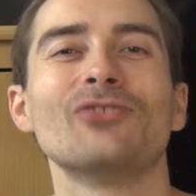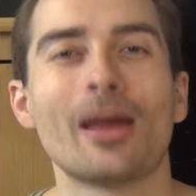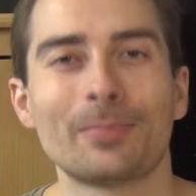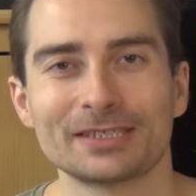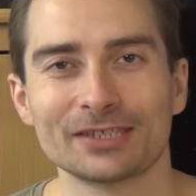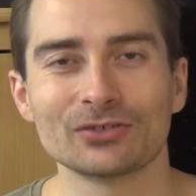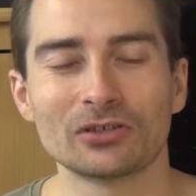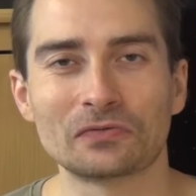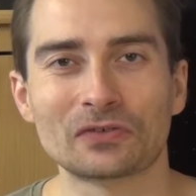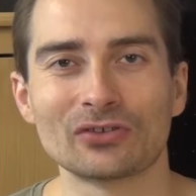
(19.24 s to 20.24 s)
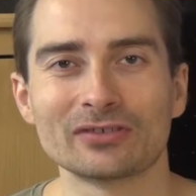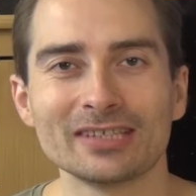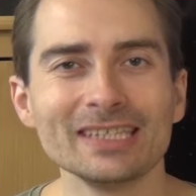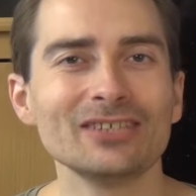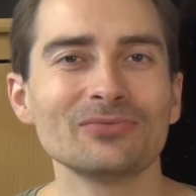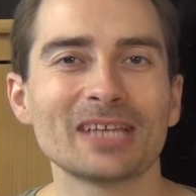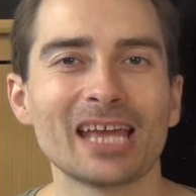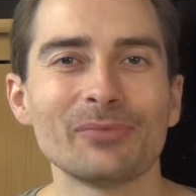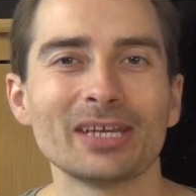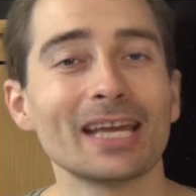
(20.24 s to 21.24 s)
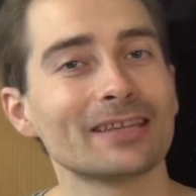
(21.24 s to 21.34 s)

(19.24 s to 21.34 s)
new episode of Continuum Gaming,